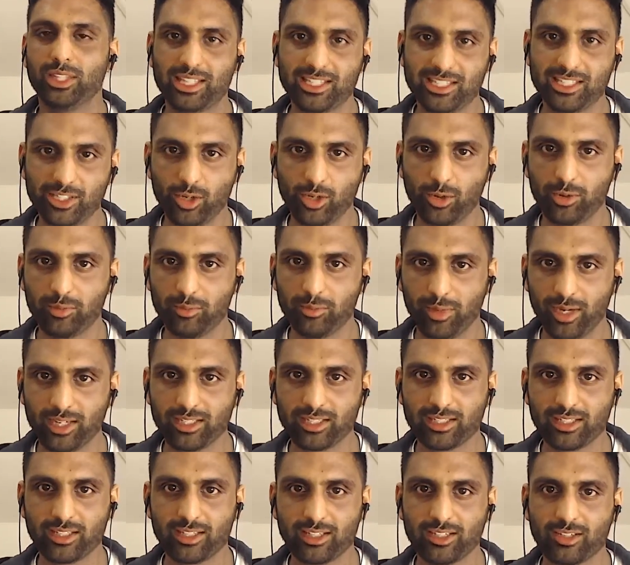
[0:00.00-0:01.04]
with SEO in
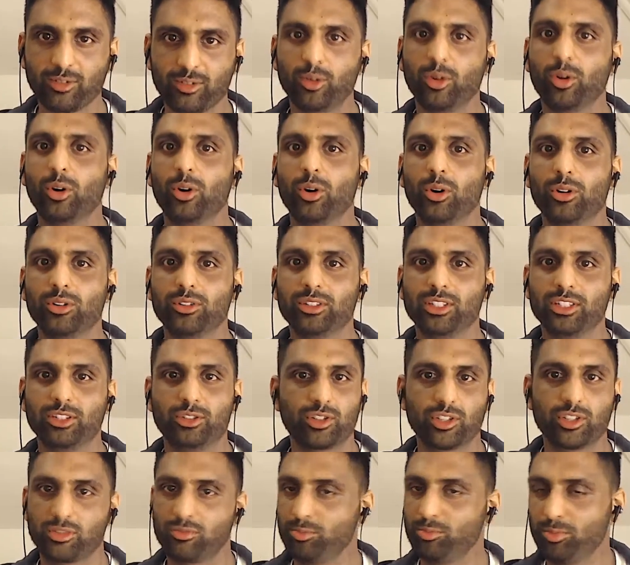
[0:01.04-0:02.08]
mind, or did
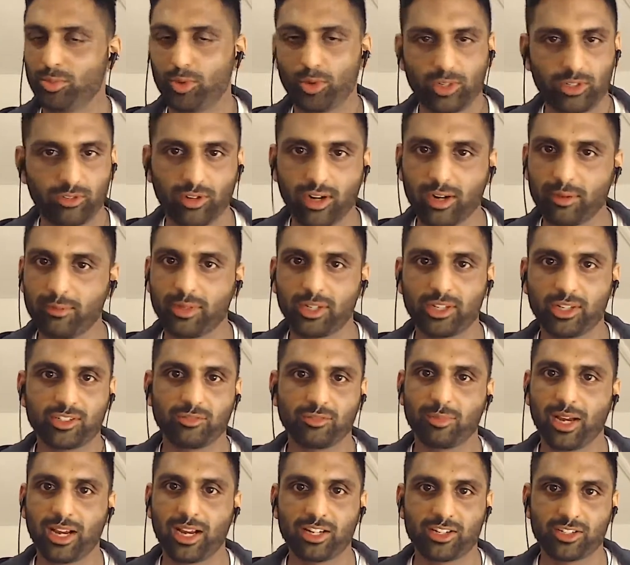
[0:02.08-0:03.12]
you just purely write
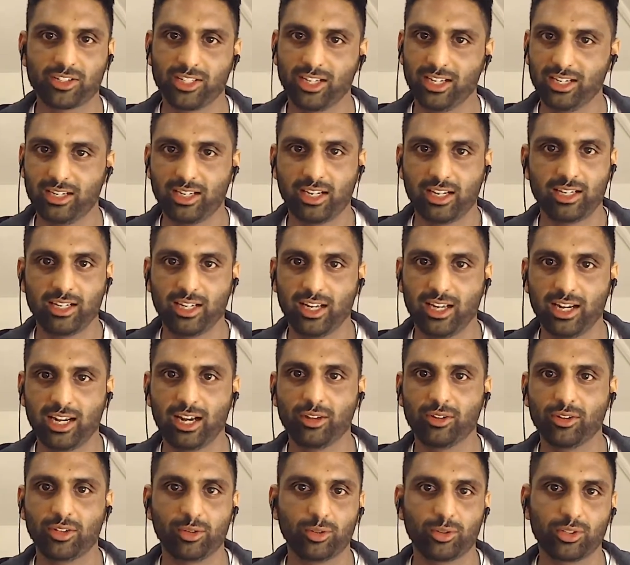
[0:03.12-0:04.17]
because of passion and
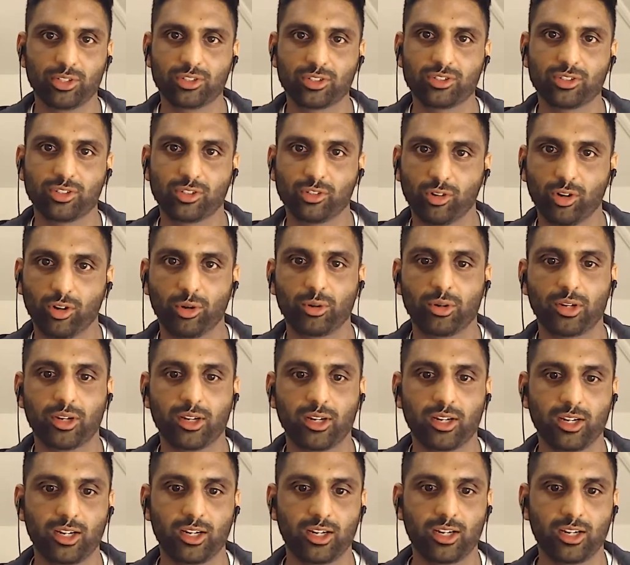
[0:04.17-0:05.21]
allow the audience to grow?